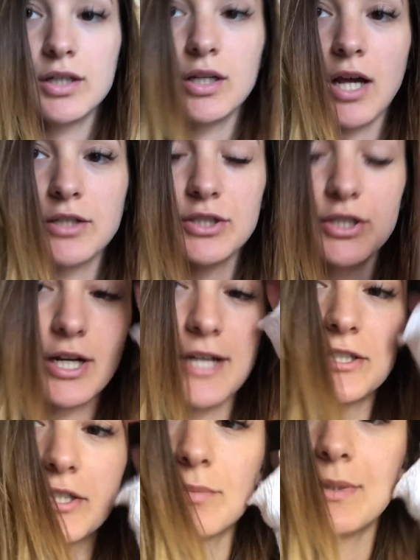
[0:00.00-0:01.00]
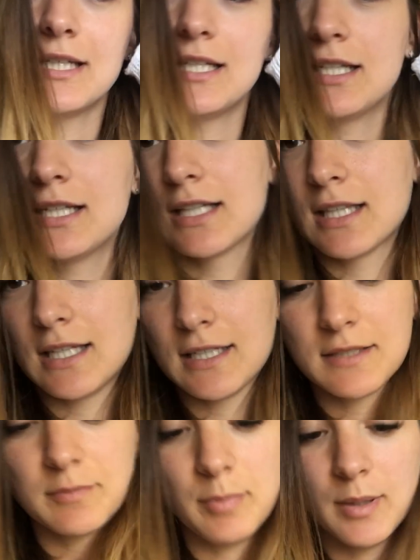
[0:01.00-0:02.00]
not sure I should be eating
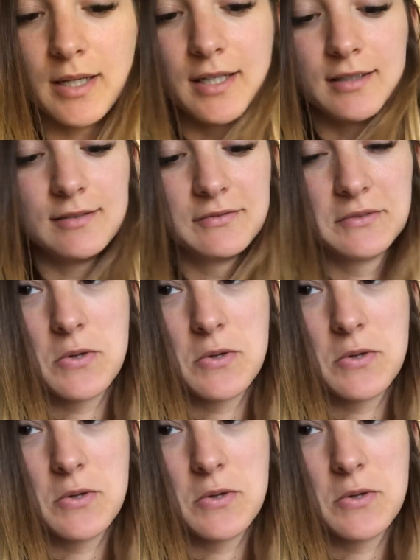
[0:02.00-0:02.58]
this, but